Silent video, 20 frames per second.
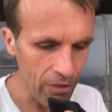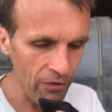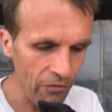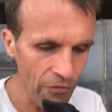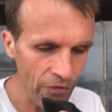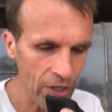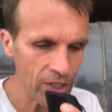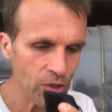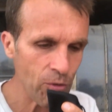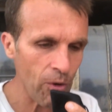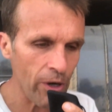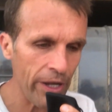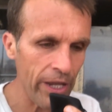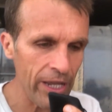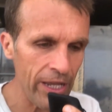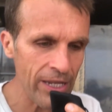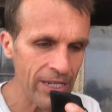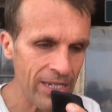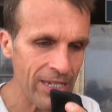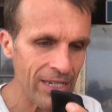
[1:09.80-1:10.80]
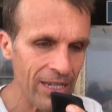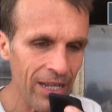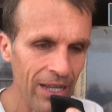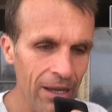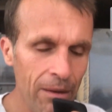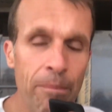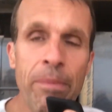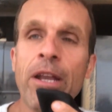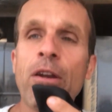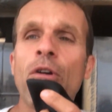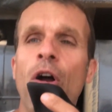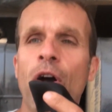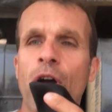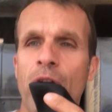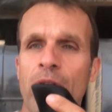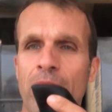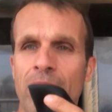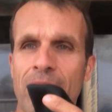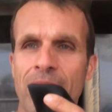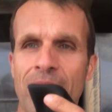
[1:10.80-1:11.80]
The first one is Big
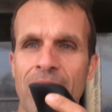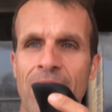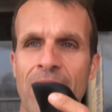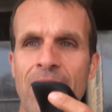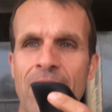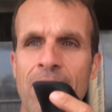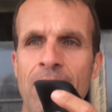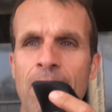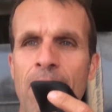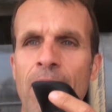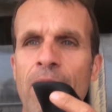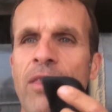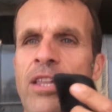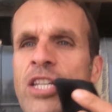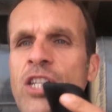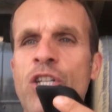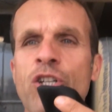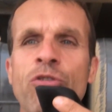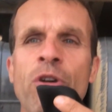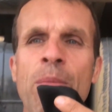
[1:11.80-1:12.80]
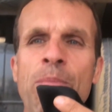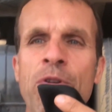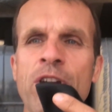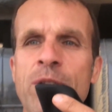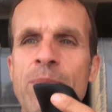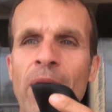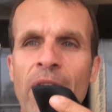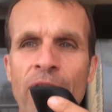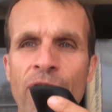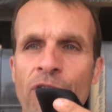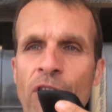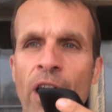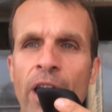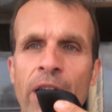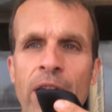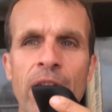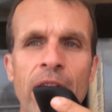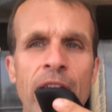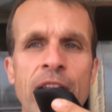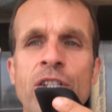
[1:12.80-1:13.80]
Rock. This trip with my
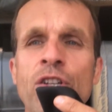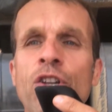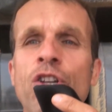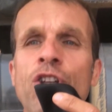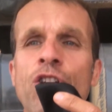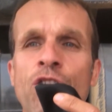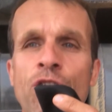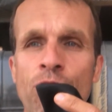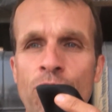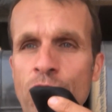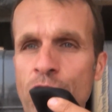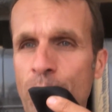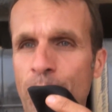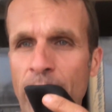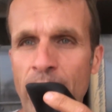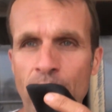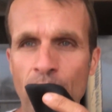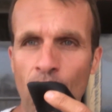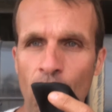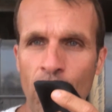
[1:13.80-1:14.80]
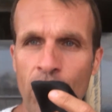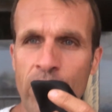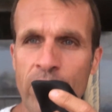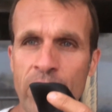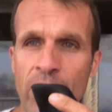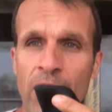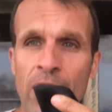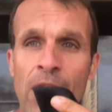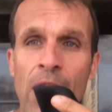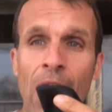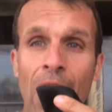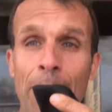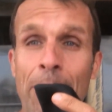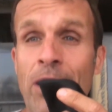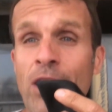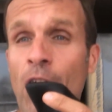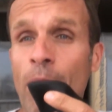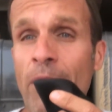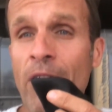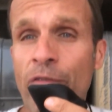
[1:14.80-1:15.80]
friend is a huge big rock. I mean,
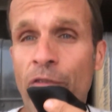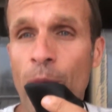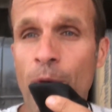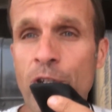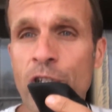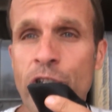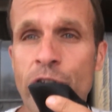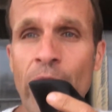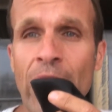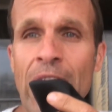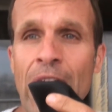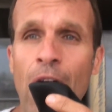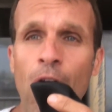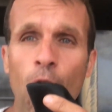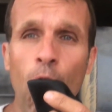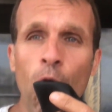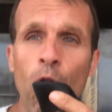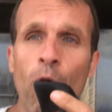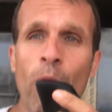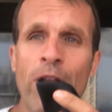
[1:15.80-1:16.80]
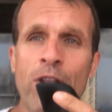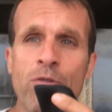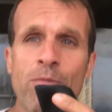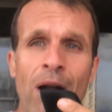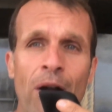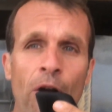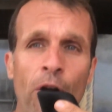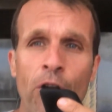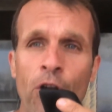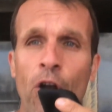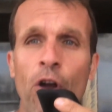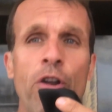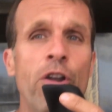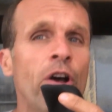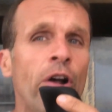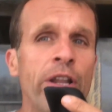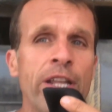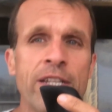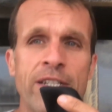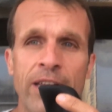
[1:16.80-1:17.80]
coming from Australia all the way to Morocco,
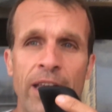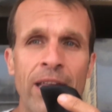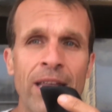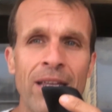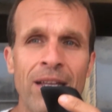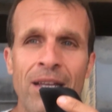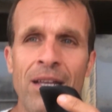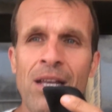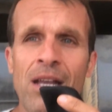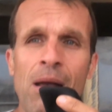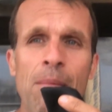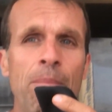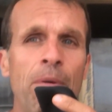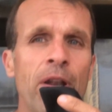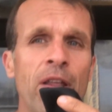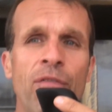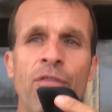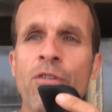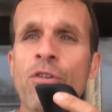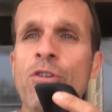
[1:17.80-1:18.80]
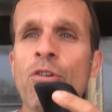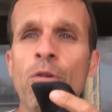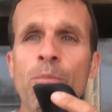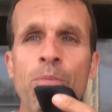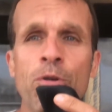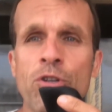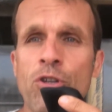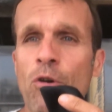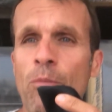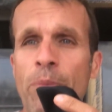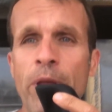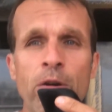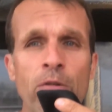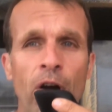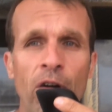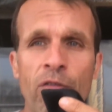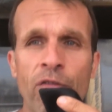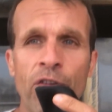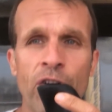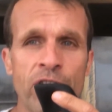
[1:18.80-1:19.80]
not easy. But if you don't put your big
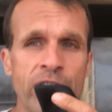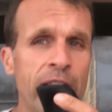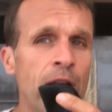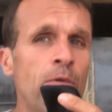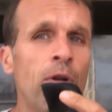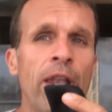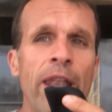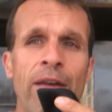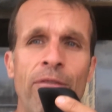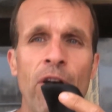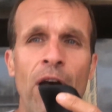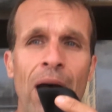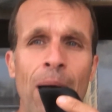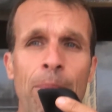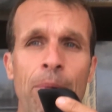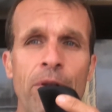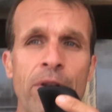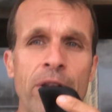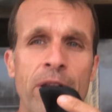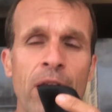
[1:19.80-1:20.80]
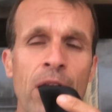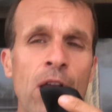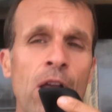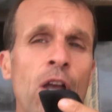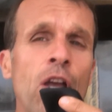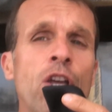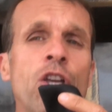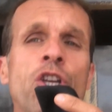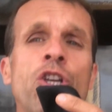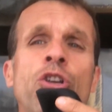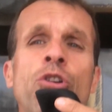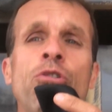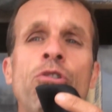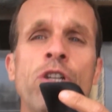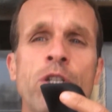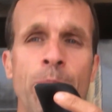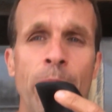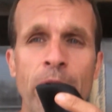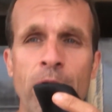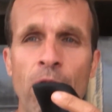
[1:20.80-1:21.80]
rock first, they will never happen.
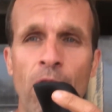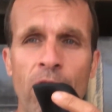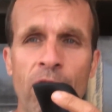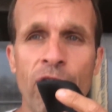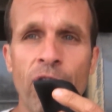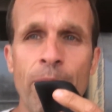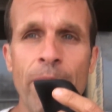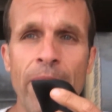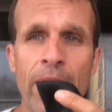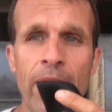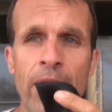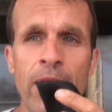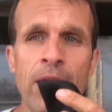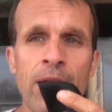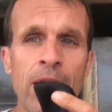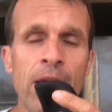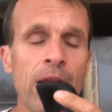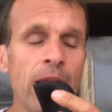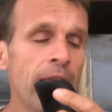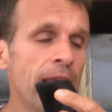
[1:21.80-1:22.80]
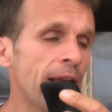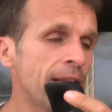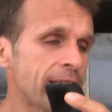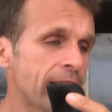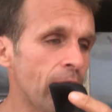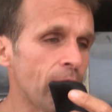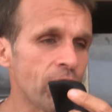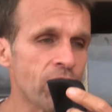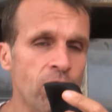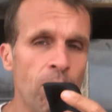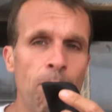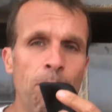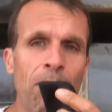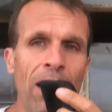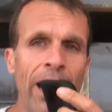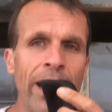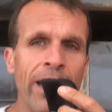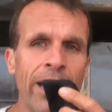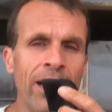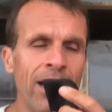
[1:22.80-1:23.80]
Huge big rock for me. Yes, there was some
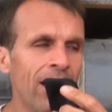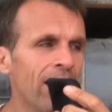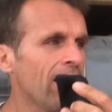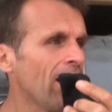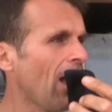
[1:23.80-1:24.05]
planning.